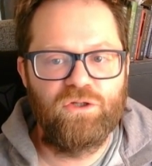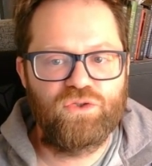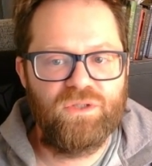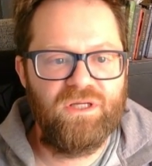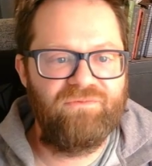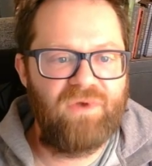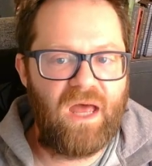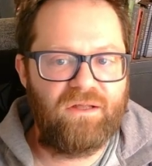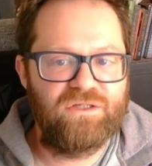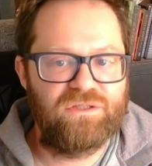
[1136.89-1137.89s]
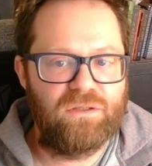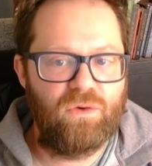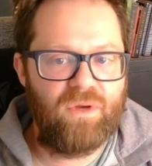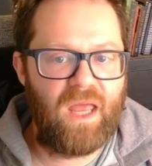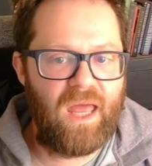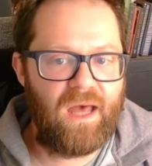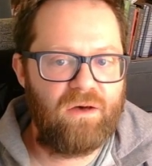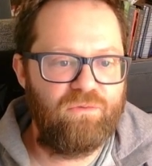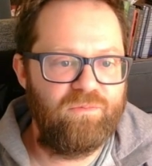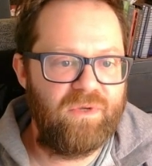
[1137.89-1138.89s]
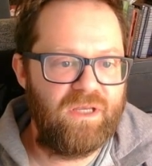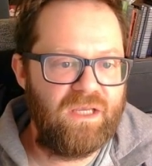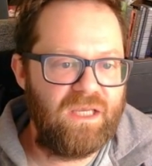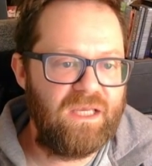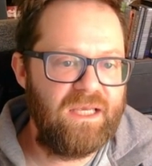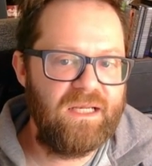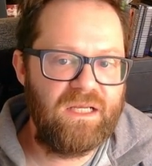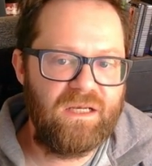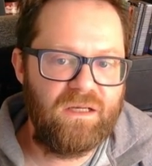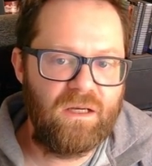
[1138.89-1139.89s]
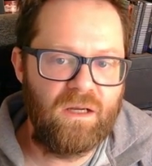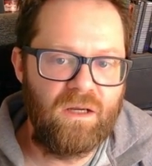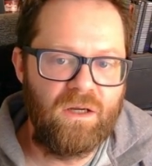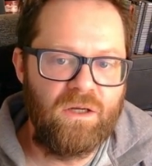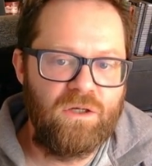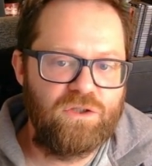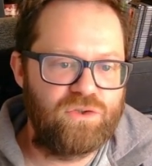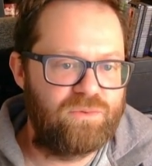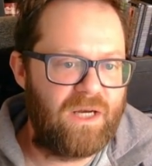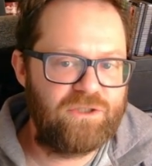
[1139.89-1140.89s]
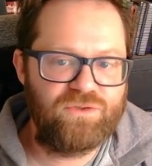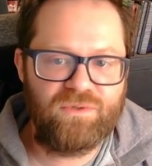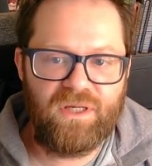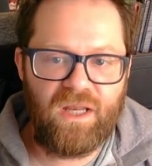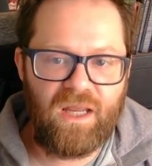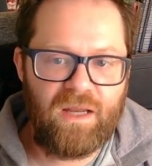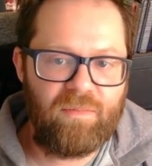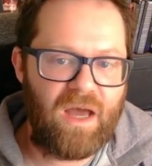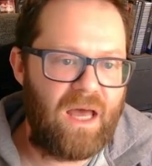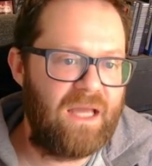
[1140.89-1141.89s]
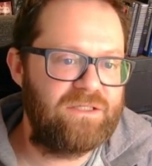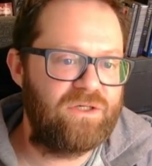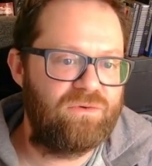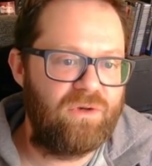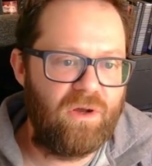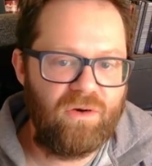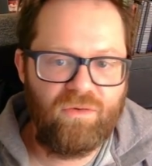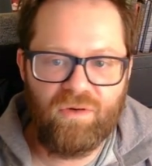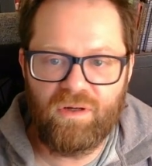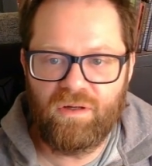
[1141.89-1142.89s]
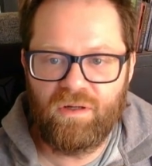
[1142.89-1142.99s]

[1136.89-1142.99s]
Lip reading: Tree of knowledge locale would be Eden. Directory name, I don't know.